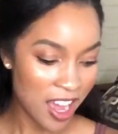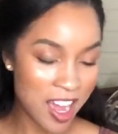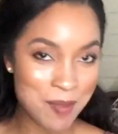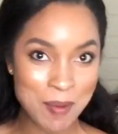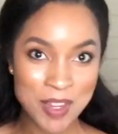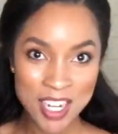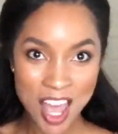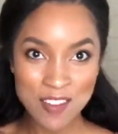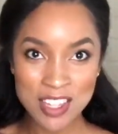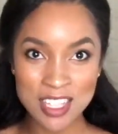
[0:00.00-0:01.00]
I'm gonna
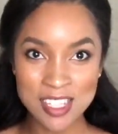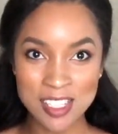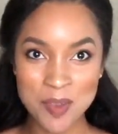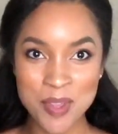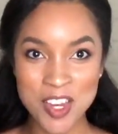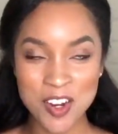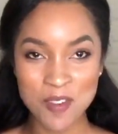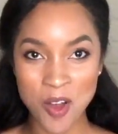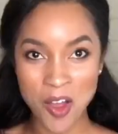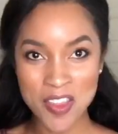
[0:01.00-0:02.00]
have a list up here
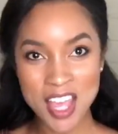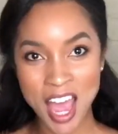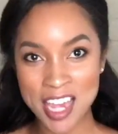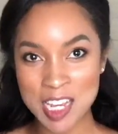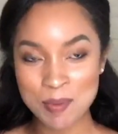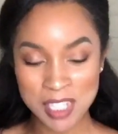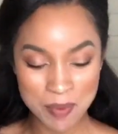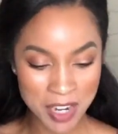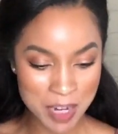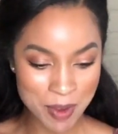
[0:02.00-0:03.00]
of the items that
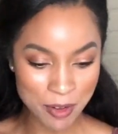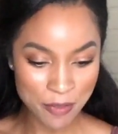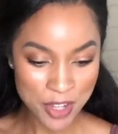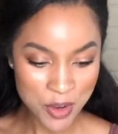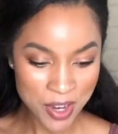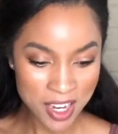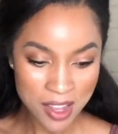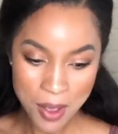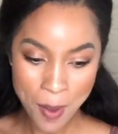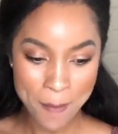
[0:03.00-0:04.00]
I'm gonna be reviewing,